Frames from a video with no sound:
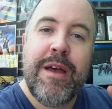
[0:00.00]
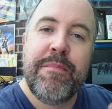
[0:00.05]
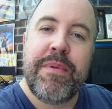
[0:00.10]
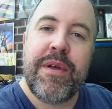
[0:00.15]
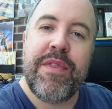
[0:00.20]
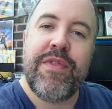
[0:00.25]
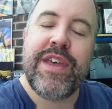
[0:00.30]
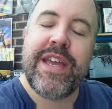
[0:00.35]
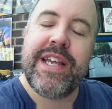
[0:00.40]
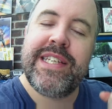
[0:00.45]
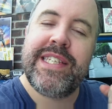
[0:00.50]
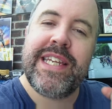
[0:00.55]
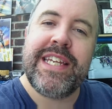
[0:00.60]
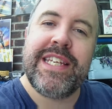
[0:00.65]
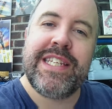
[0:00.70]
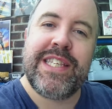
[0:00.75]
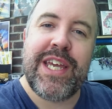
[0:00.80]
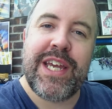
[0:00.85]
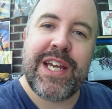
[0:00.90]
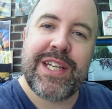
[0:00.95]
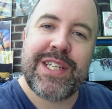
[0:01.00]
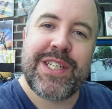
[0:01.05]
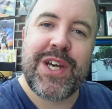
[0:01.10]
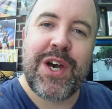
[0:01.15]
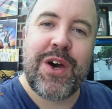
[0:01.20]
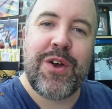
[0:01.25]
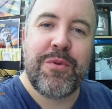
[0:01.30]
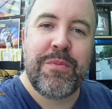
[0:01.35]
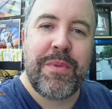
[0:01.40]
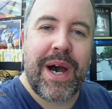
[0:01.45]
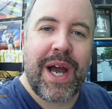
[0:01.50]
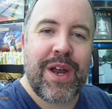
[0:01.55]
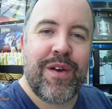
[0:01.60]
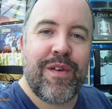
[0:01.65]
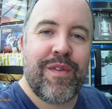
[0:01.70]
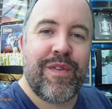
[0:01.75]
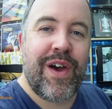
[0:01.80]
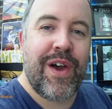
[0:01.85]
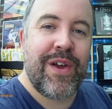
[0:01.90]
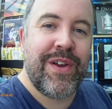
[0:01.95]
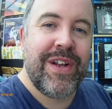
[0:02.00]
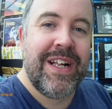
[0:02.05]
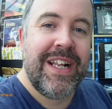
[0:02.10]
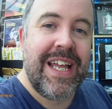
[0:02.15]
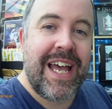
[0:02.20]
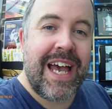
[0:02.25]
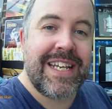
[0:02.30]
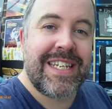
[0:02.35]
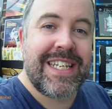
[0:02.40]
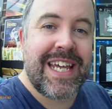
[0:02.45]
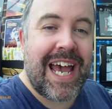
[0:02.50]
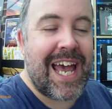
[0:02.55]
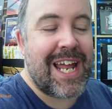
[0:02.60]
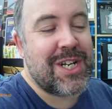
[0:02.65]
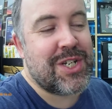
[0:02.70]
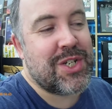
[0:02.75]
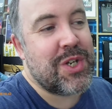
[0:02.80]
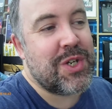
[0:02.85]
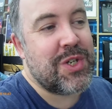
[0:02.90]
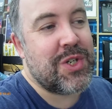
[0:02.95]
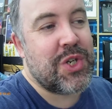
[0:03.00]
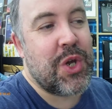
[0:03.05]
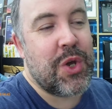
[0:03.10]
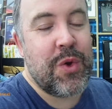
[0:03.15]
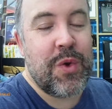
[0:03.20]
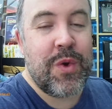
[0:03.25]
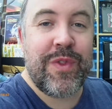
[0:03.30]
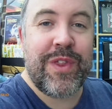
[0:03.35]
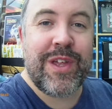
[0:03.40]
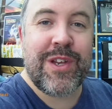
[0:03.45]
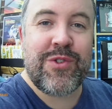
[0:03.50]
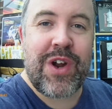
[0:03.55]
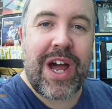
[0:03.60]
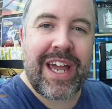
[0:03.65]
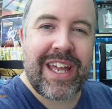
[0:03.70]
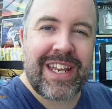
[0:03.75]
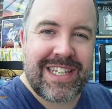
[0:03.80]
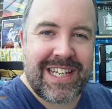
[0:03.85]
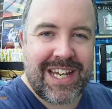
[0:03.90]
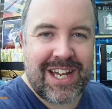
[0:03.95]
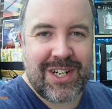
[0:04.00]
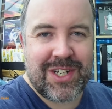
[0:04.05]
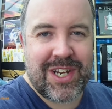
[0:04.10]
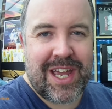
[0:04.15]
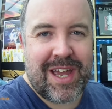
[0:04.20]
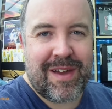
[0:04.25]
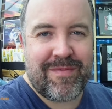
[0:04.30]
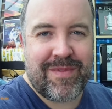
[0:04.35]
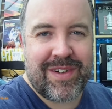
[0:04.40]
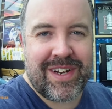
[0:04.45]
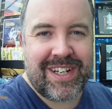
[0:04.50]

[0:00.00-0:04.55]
But this is the external microphone attached to the Dragon Touch camera.